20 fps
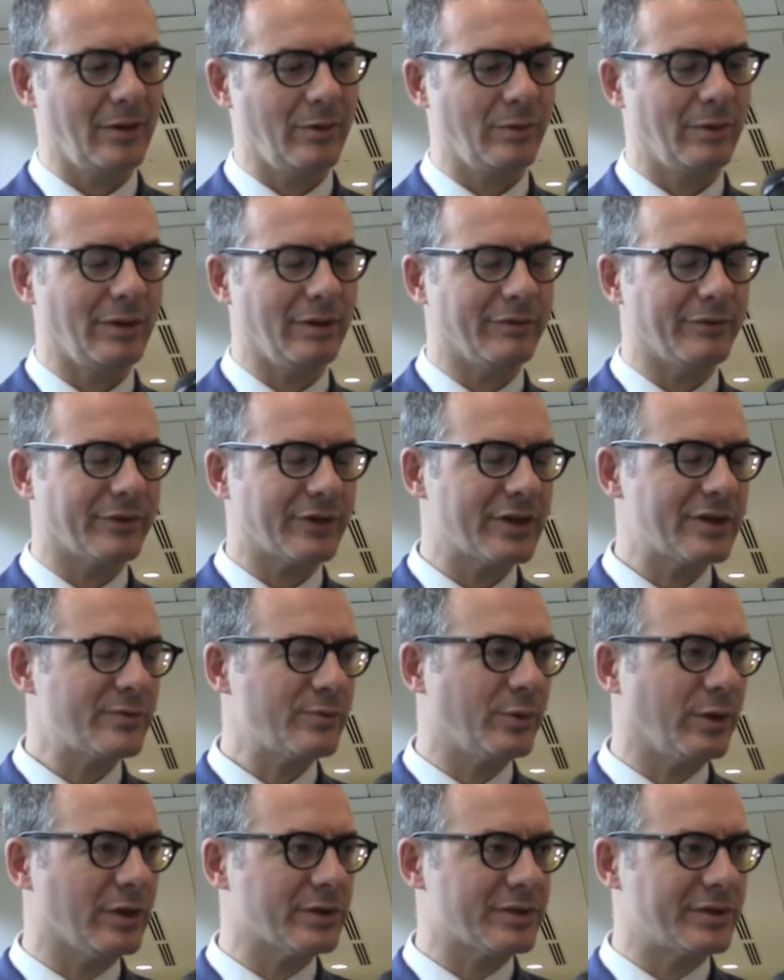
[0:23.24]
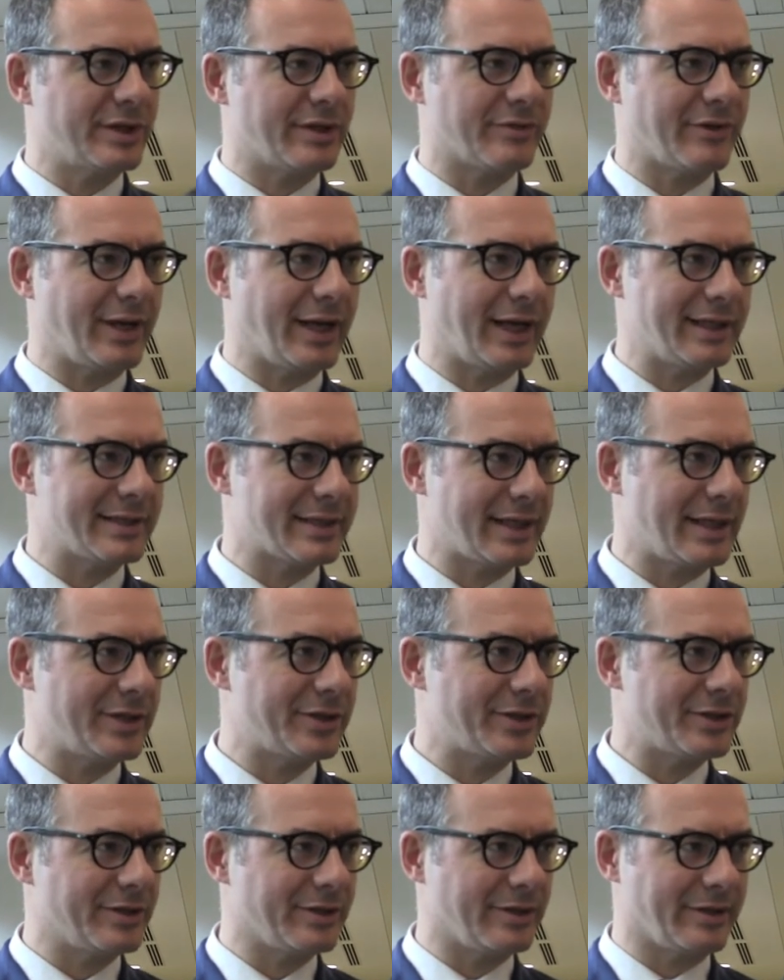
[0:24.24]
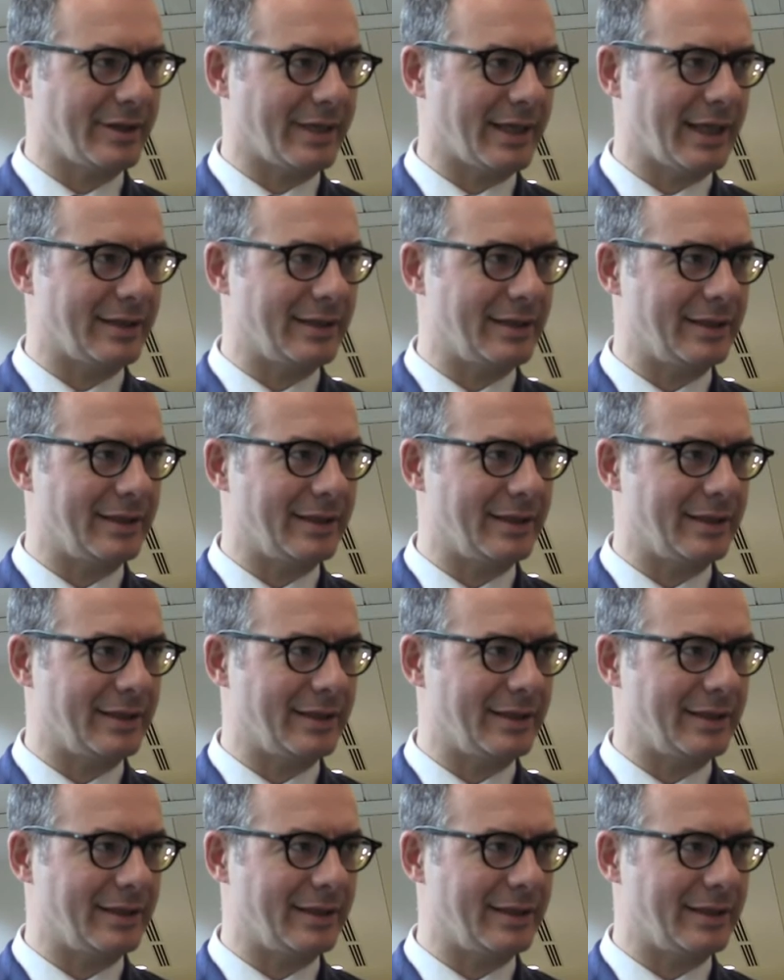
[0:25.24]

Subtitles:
Well, first was the realization that